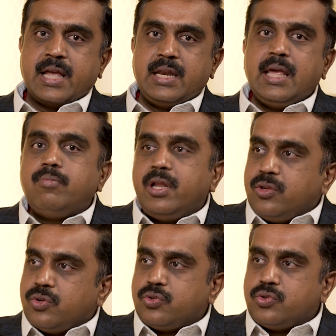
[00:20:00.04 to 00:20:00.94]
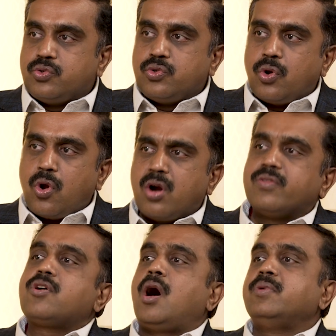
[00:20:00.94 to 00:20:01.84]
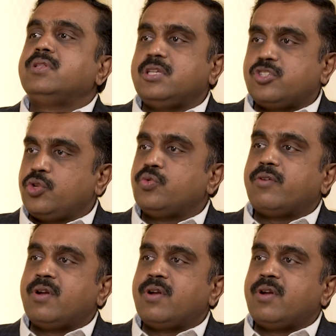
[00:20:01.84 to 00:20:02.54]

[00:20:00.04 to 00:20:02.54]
enabling you to do a lot of the common things that you would have